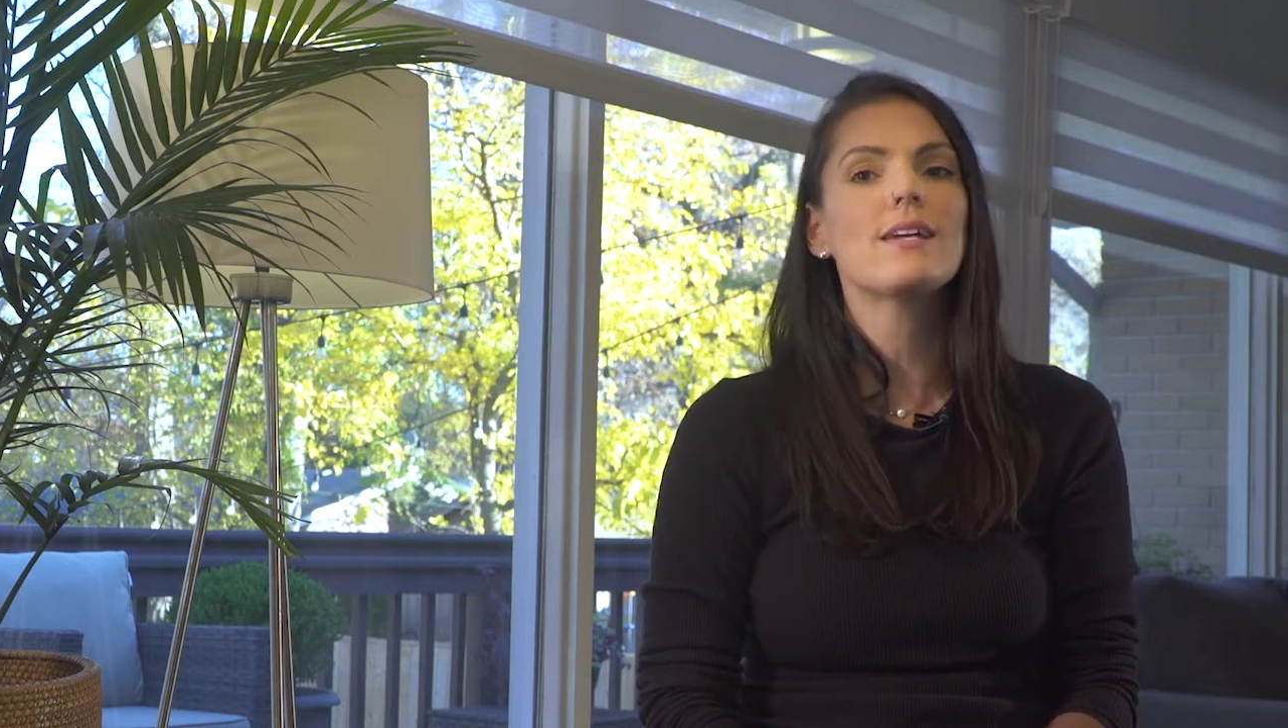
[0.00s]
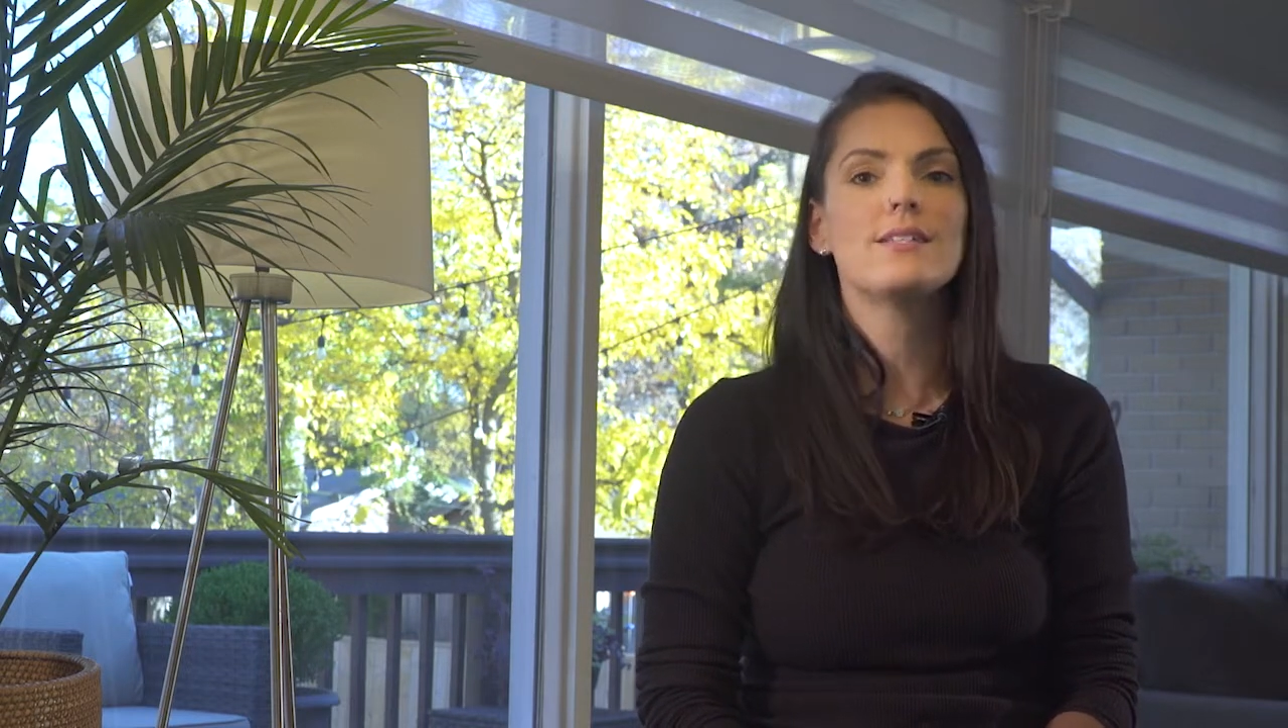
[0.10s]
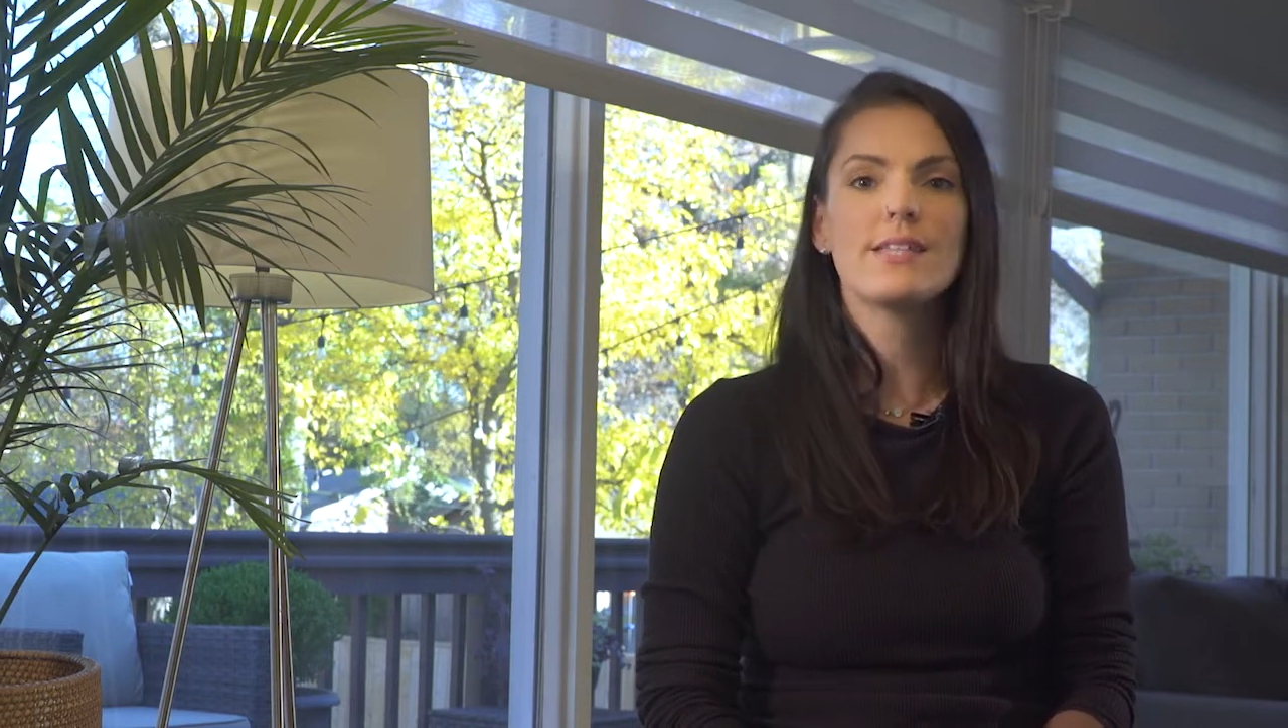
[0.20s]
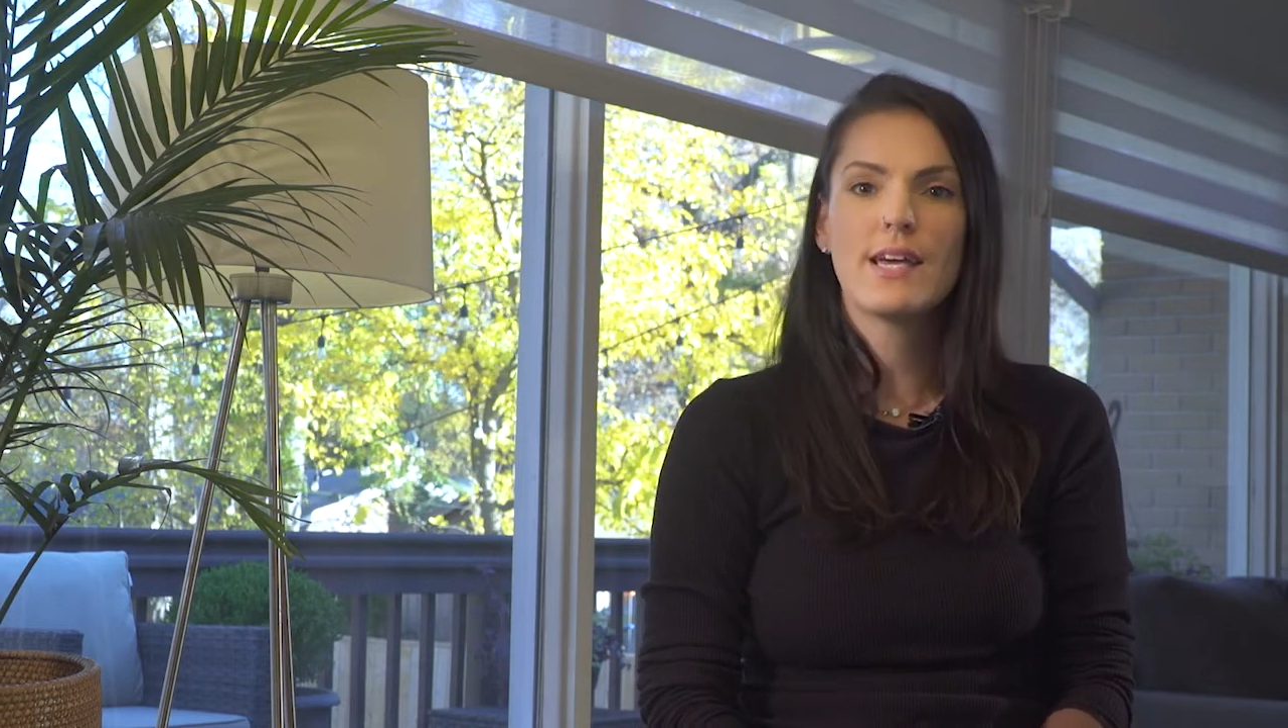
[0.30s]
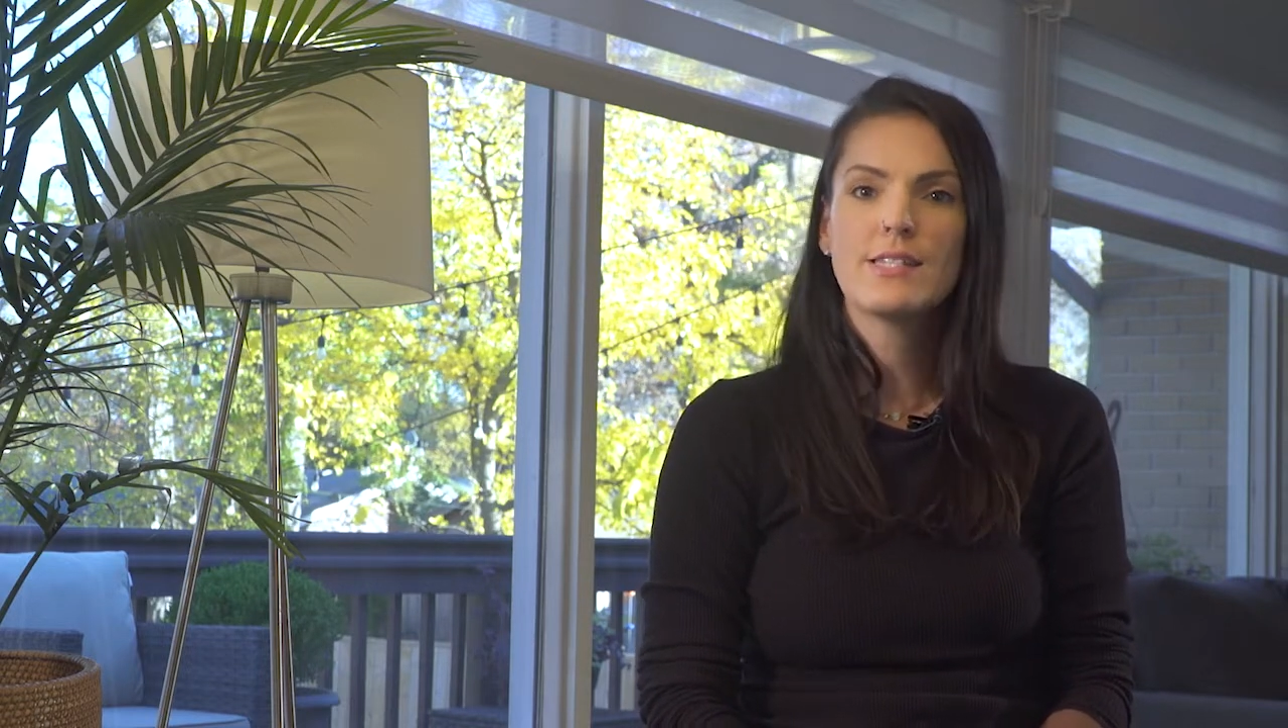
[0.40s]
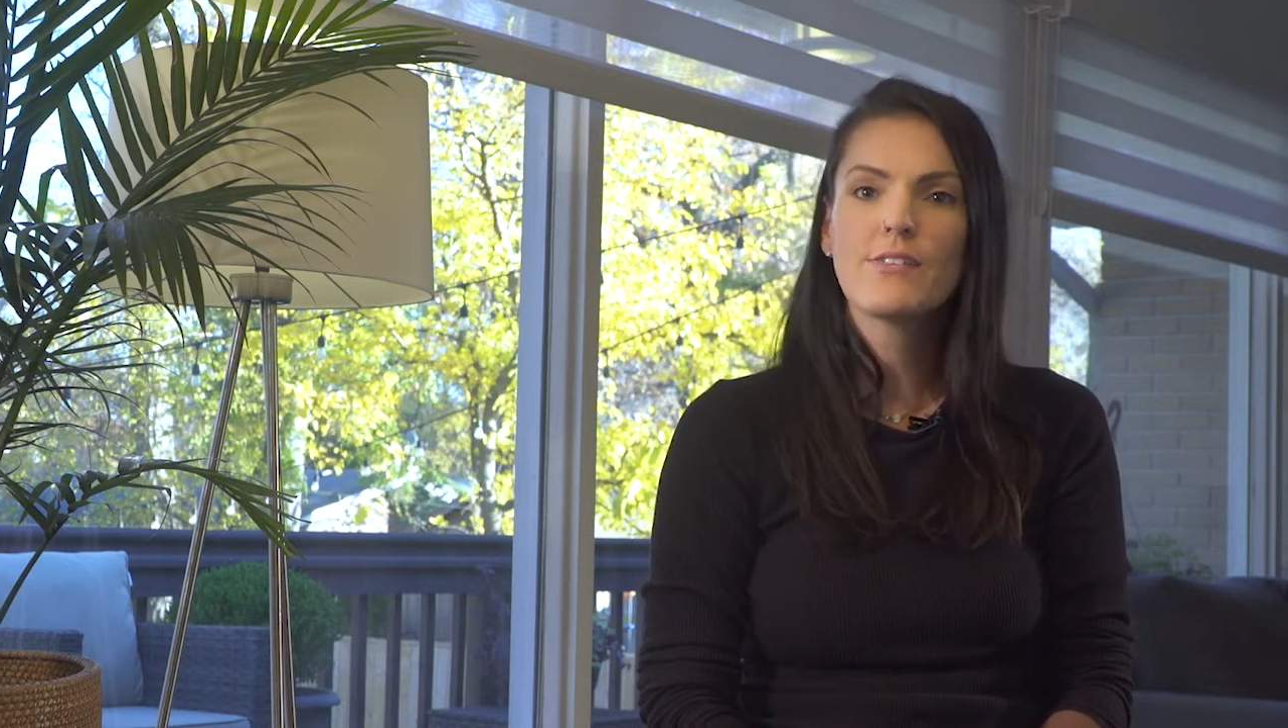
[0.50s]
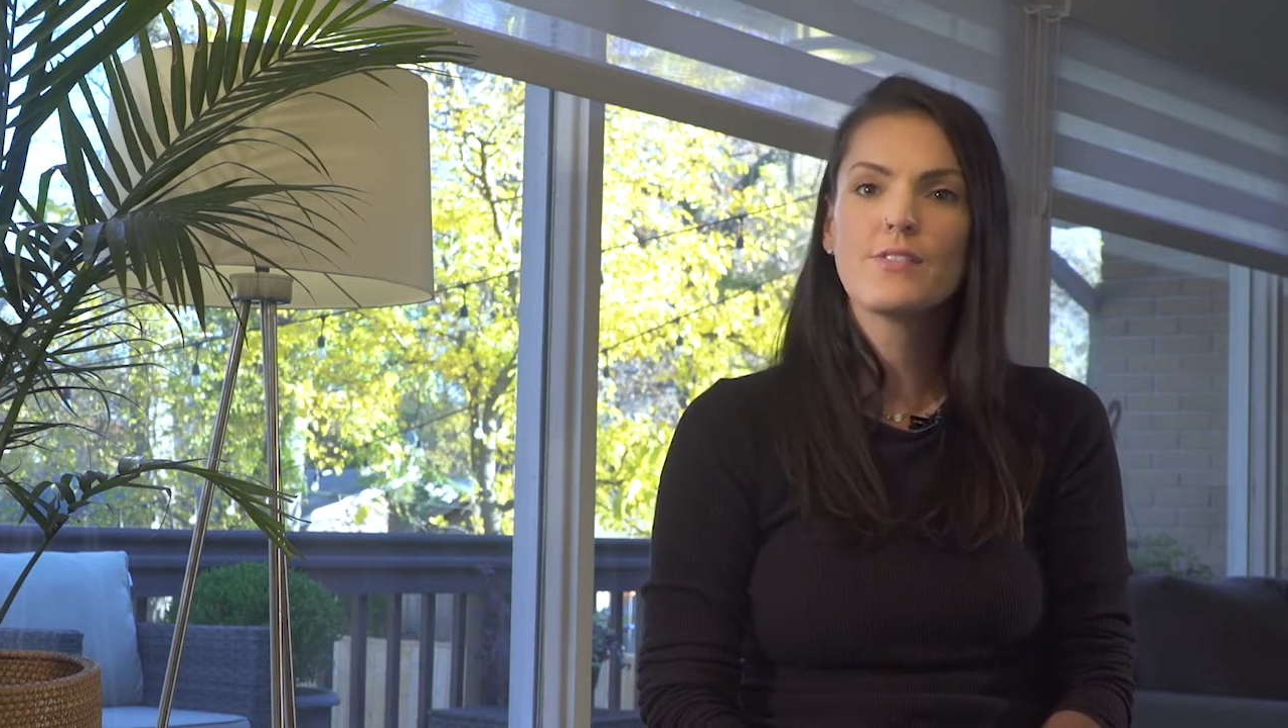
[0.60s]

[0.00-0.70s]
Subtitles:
intensive